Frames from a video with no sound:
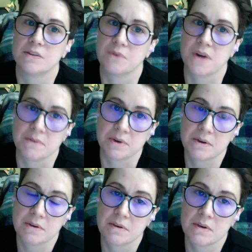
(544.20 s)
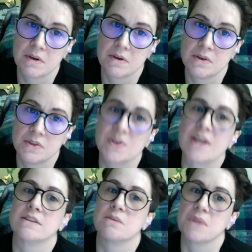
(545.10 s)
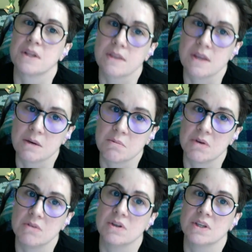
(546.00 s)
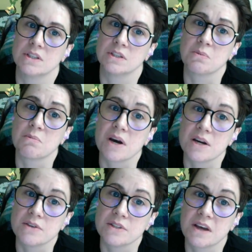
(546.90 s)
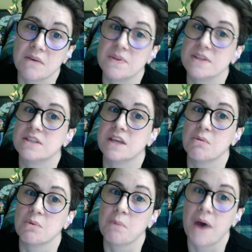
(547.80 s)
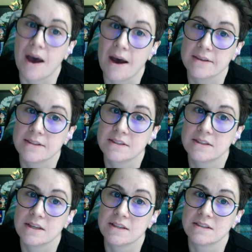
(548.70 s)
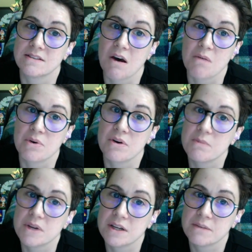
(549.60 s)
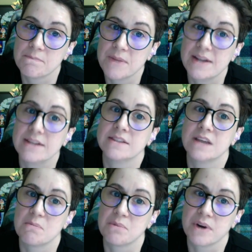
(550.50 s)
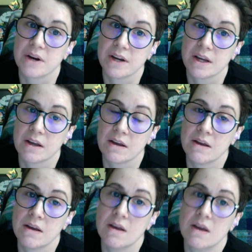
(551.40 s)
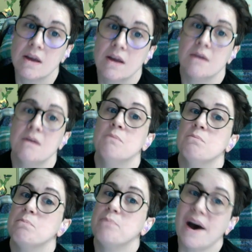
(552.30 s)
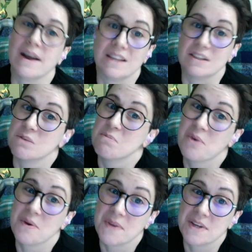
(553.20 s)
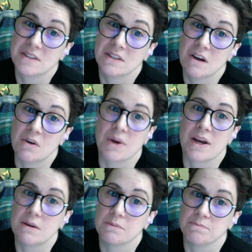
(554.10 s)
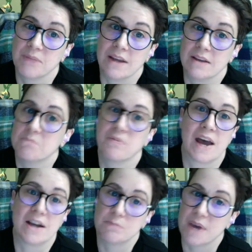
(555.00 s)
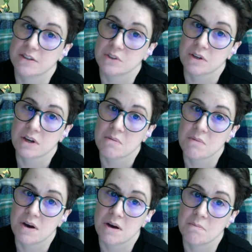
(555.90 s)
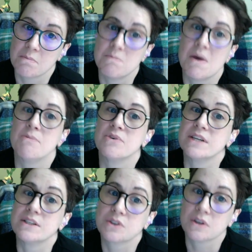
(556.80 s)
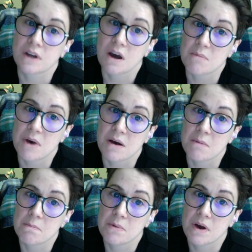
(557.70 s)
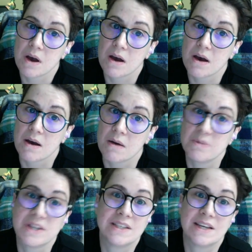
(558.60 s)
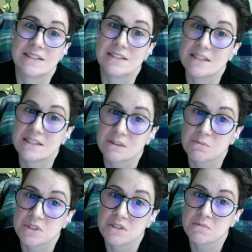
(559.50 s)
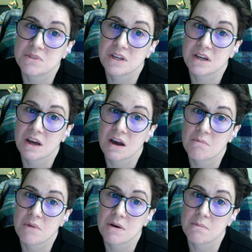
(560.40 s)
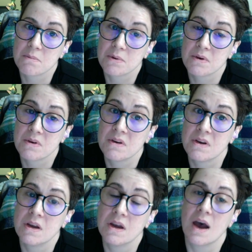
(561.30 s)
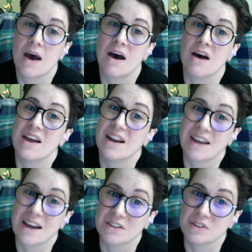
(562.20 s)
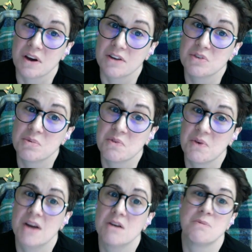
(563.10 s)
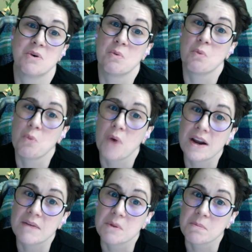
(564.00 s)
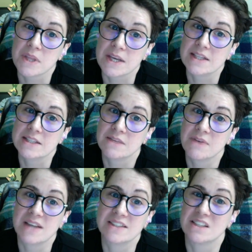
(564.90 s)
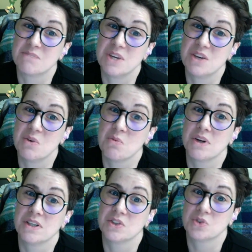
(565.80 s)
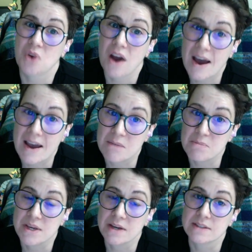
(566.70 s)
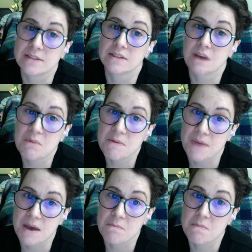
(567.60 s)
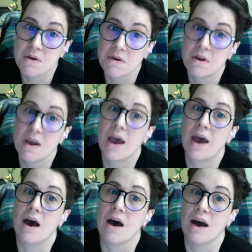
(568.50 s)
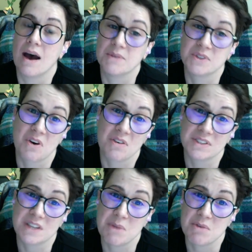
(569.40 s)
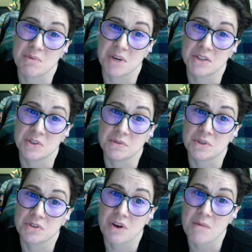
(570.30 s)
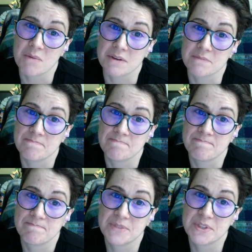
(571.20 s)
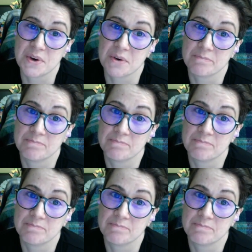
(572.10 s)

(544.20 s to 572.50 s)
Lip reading: forever. So that's something to think about. You can just remind yourself this state will pass. It's not permanent. It is temporary. But these are important things to know, right? Like flashbacks could come up, memories could come up, PTSD symptoms can come up. And again, talk to your provider about what of the playlist of SSP you want to try, because some of them have songs that may remind you of your trauma. So